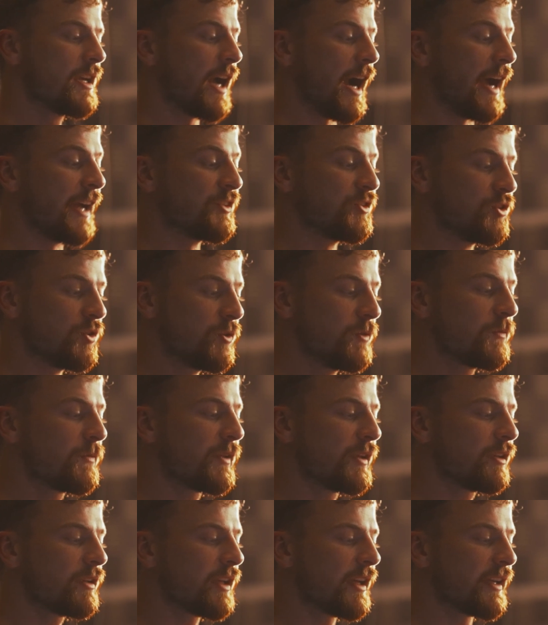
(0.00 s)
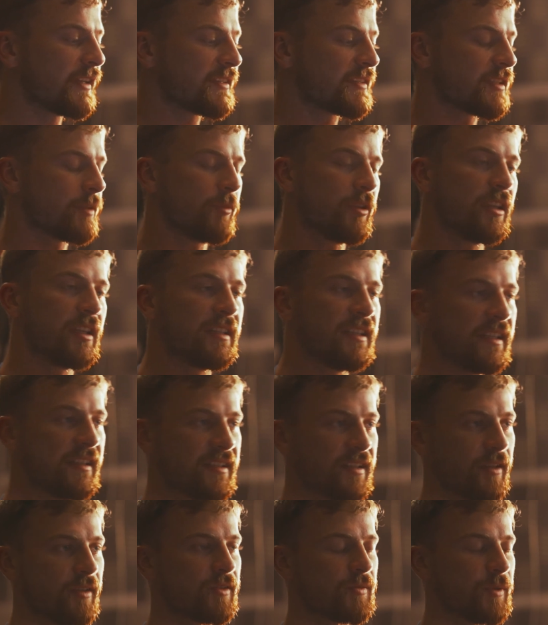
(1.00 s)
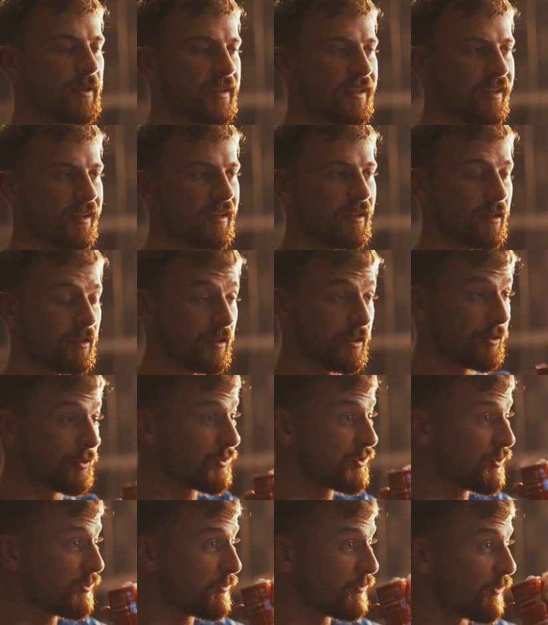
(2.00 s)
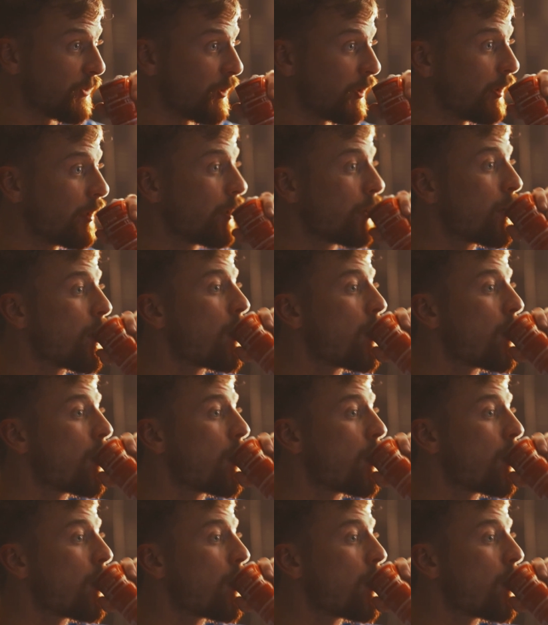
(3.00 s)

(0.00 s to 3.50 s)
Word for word: I do feel like some of the details were taken a little too far.